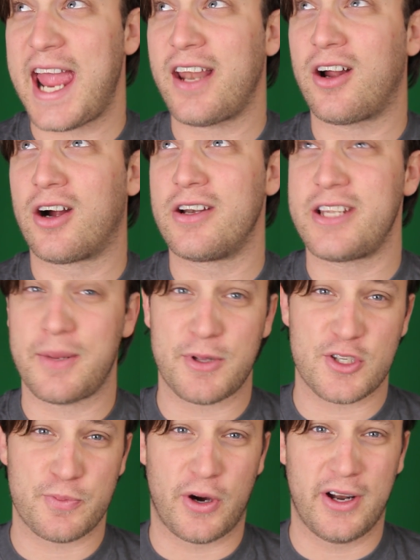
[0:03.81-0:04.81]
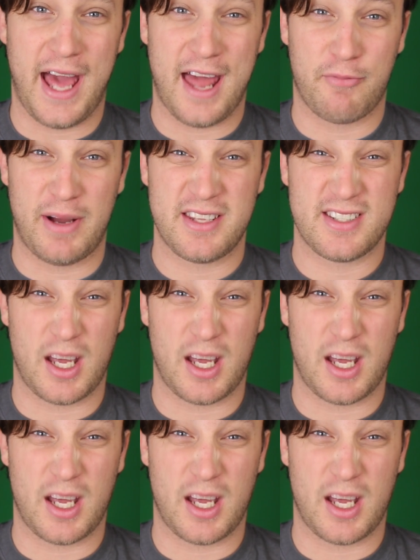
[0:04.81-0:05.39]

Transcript: ate our demon spawn out of my